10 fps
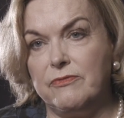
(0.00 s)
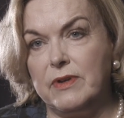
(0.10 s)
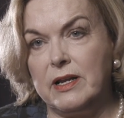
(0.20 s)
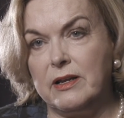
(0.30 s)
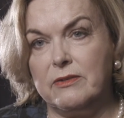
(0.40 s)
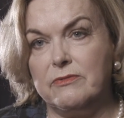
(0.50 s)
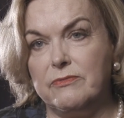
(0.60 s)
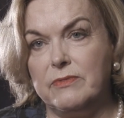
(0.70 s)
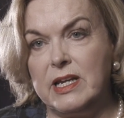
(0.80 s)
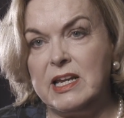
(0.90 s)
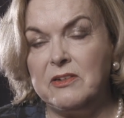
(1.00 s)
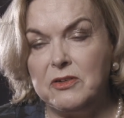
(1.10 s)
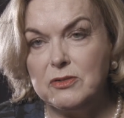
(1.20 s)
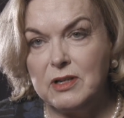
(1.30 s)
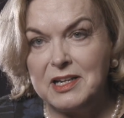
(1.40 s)
an
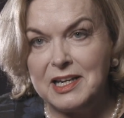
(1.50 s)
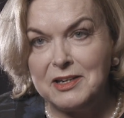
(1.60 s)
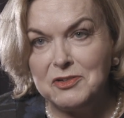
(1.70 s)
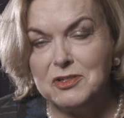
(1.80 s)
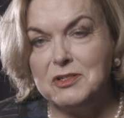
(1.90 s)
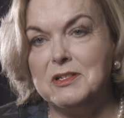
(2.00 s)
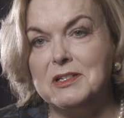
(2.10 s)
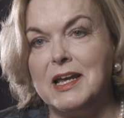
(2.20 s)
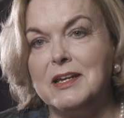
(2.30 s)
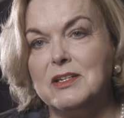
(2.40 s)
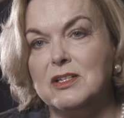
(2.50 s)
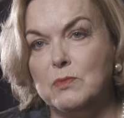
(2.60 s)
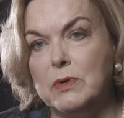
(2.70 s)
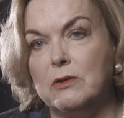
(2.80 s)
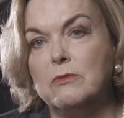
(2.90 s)
end date as
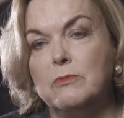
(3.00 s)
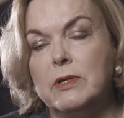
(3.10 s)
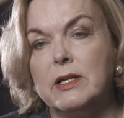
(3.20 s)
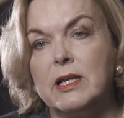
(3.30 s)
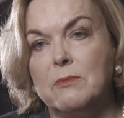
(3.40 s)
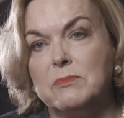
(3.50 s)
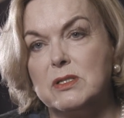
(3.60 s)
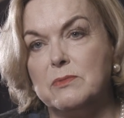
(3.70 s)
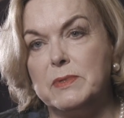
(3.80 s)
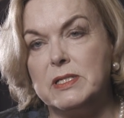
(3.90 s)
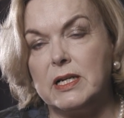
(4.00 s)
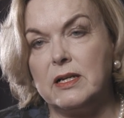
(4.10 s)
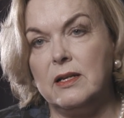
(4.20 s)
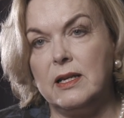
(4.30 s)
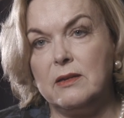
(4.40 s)
well when it comes to
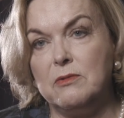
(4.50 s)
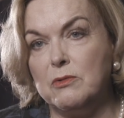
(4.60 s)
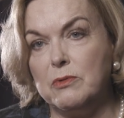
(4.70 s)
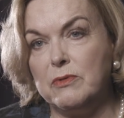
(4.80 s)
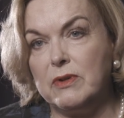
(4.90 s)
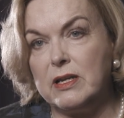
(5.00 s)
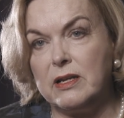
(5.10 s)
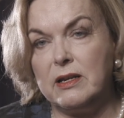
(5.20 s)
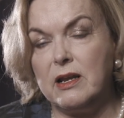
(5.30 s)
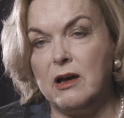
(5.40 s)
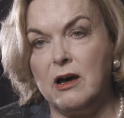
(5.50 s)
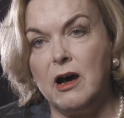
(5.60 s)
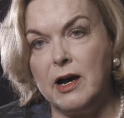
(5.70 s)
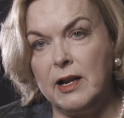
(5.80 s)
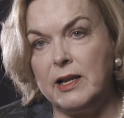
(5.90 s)
particularly, when we get a
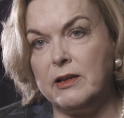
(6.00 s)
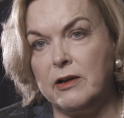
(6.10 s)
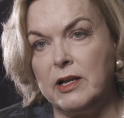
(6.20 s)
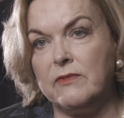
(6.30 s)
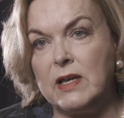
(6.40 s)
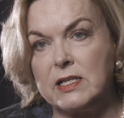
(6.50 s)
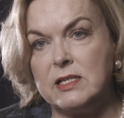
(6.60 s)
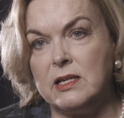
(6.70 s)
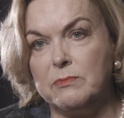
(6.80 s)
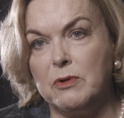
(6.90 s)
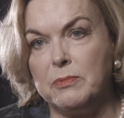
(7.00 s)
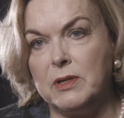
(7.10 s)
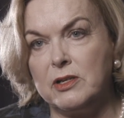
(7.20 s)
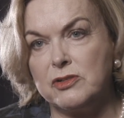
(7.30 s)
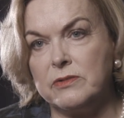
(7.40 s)
highly vaccinated
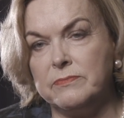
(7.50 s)
population.